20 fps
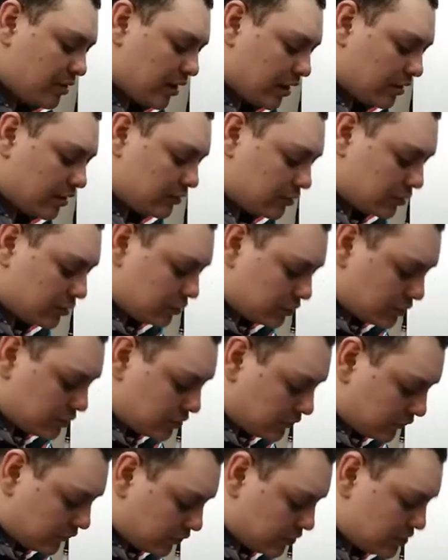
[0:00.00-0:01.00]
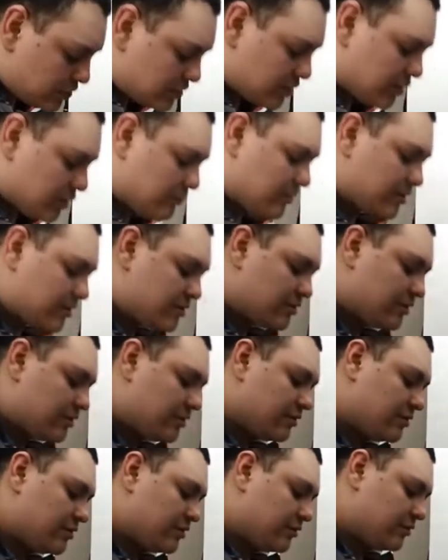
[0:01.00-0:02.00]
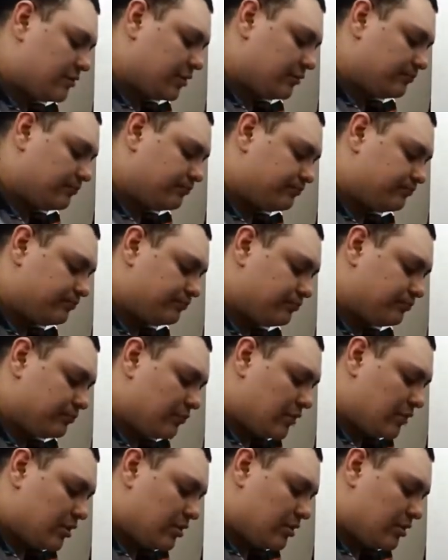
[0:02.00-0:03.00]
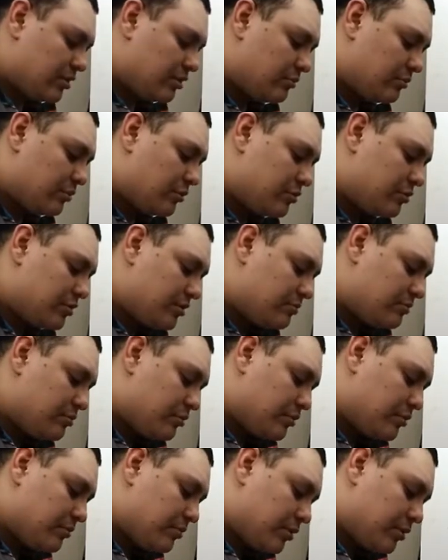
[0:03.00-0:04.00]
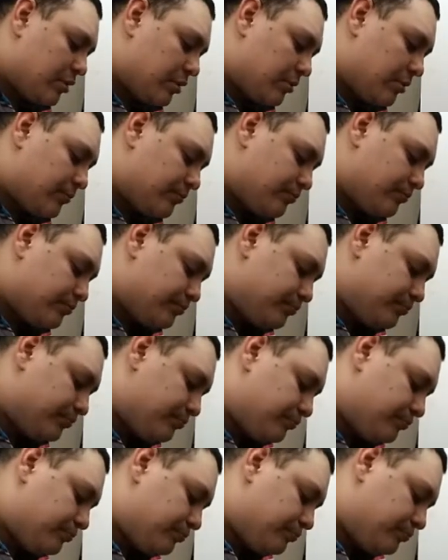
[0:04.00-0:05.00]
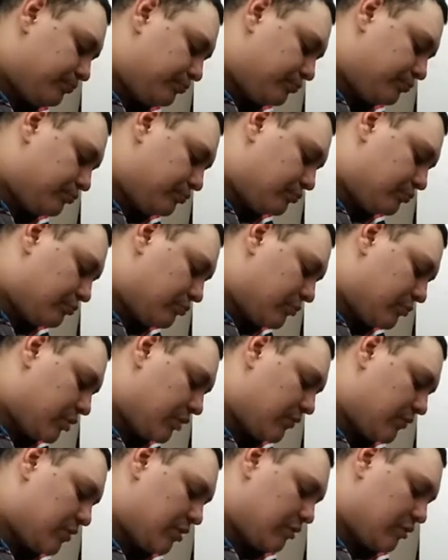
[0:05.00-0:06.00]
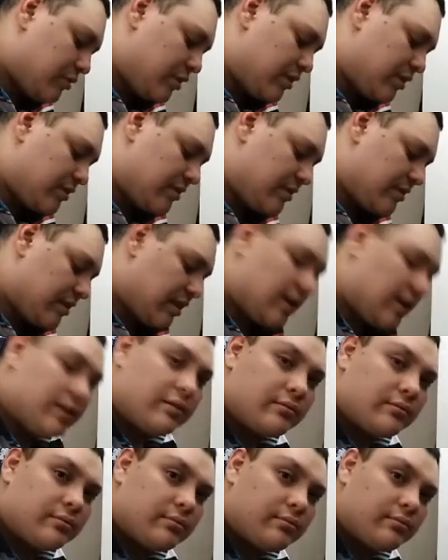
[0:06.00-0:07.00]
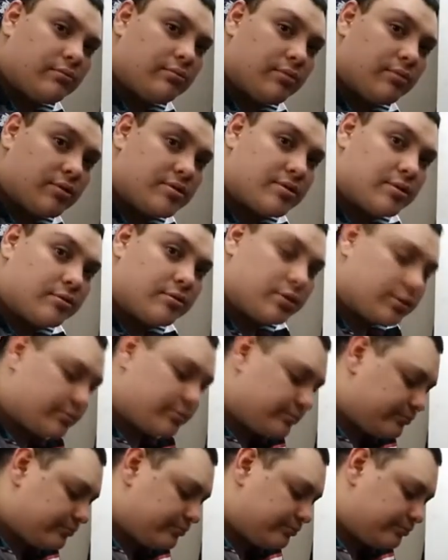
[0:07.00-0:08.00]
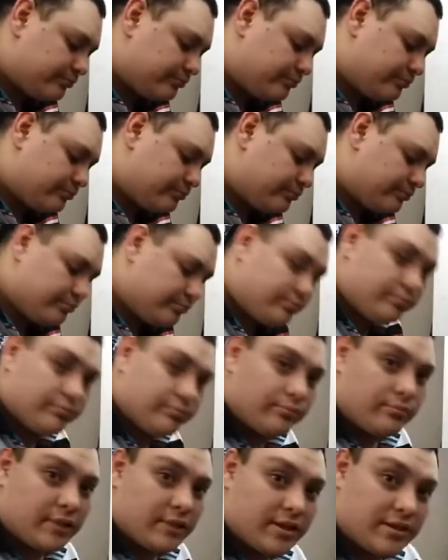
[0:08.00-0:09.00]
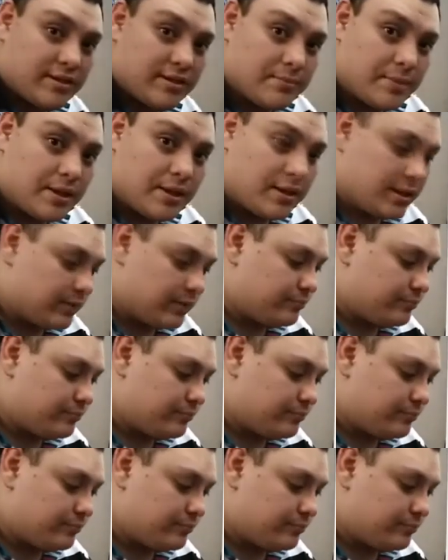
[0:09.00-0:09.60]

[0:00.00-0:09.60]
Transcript: learned the first time I started sewing, the most important part of sewing is not the sewing. It's the pinning.